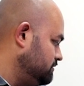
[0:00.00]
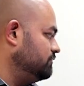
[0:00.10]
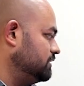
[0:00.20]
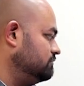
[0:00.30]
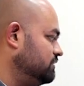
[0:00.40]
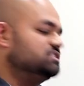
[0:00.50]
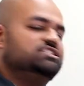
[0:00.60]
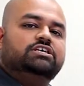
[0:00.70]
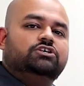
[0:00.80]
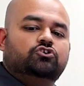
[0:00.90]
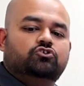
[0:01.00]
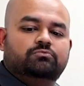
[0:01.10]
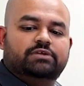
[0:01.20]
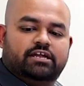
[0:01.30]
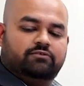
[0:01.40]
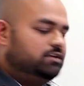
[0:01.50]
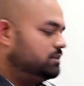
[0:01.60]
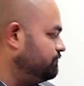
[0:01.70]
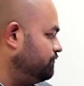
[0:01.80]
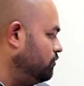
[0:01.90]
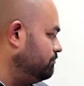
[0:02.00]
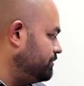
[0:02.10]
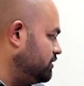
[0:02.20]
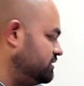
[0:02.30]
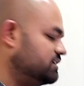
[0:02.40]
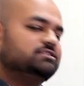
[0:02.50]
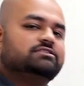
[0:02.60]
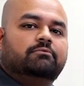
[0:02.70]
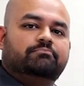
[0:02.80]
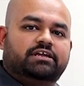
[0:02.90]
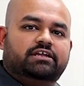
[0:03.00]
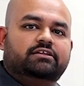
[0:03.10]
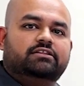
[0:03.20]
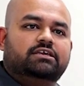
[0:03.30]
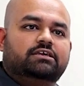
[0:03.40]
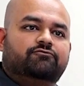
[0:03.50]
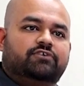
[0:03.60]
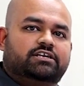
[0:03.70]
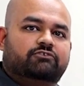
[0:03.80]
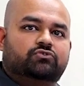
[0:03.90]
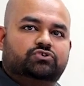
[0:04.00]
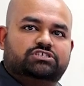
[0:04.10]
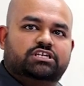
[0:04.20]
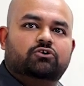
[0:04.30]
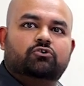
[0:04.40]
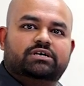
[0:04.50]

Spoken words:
with CCubed and with foam products, comparing the effective cushioning over